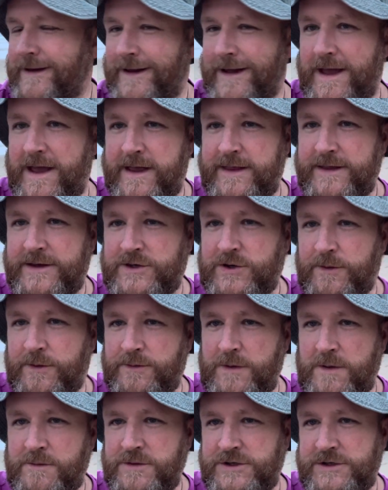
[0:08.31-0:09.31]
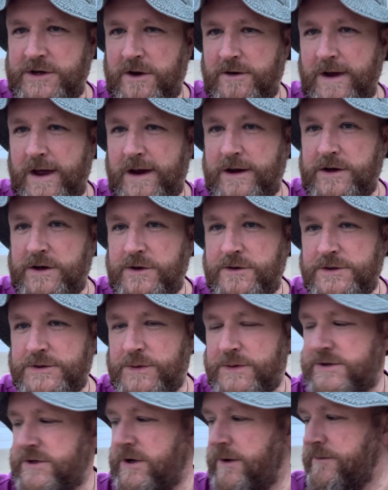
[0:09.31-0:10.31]
and the Tom Numbers Show and news
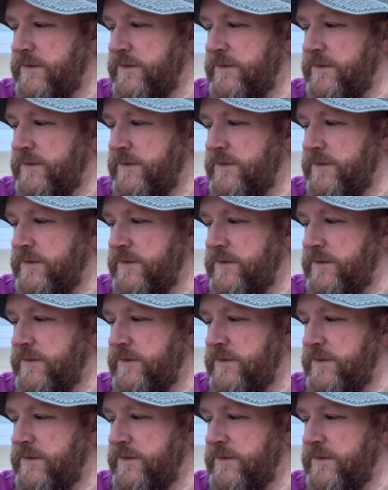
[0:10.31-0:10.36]
with Tom